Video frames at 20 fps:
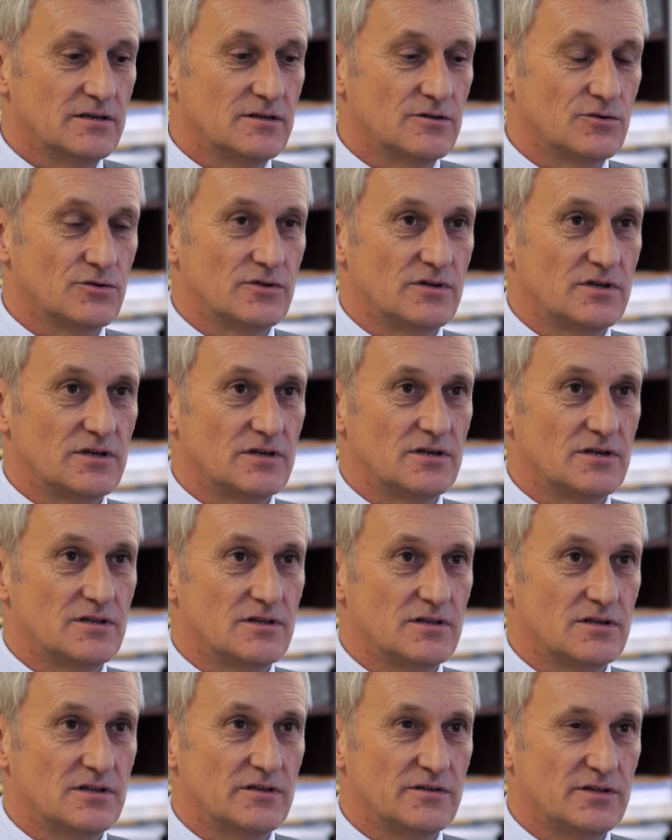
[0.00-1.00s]

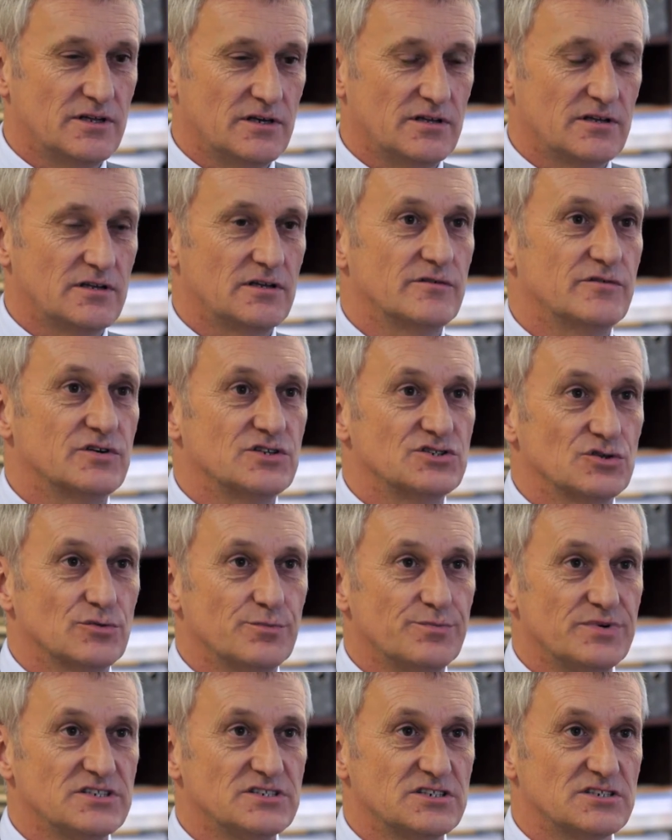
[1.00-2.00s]
take the individual
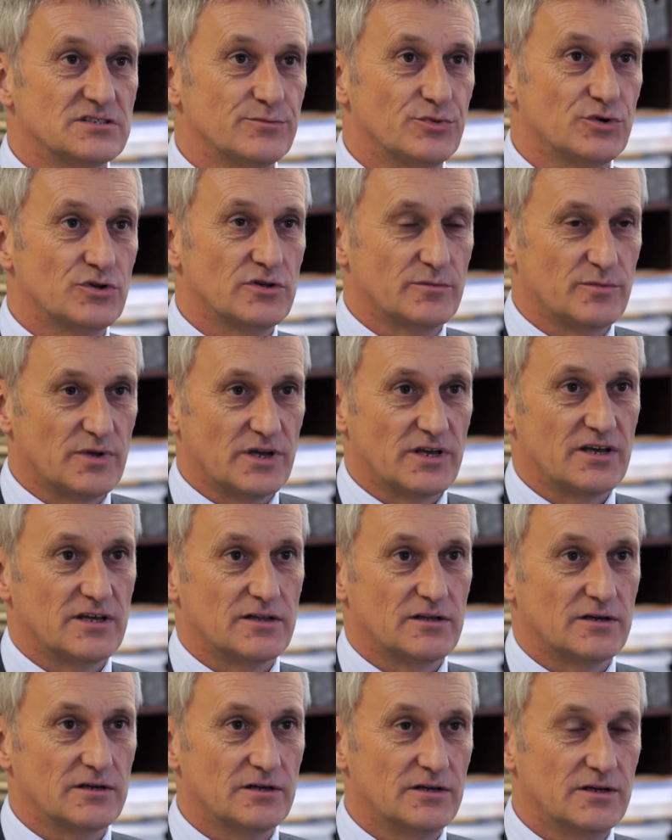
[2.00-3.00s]
pieces and put them
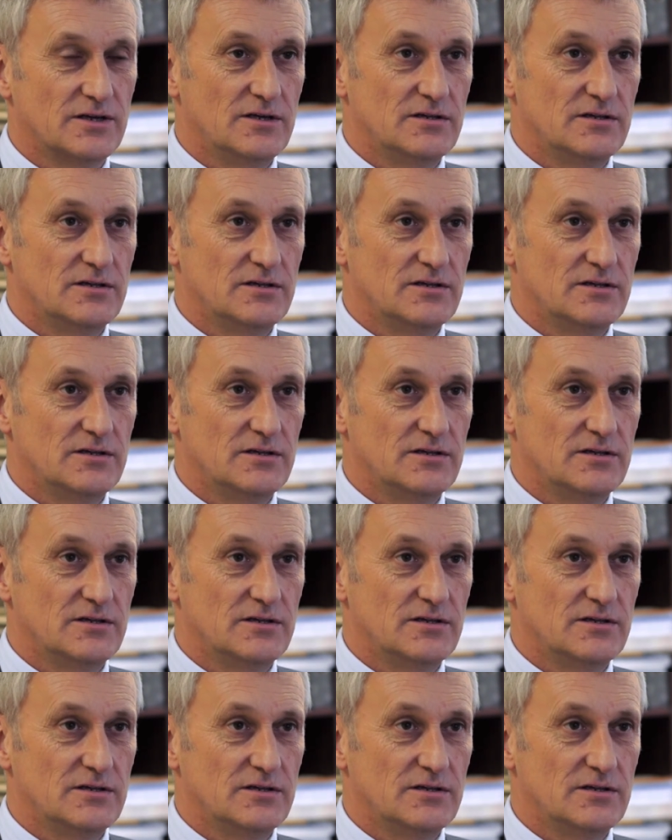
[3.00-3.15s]
together,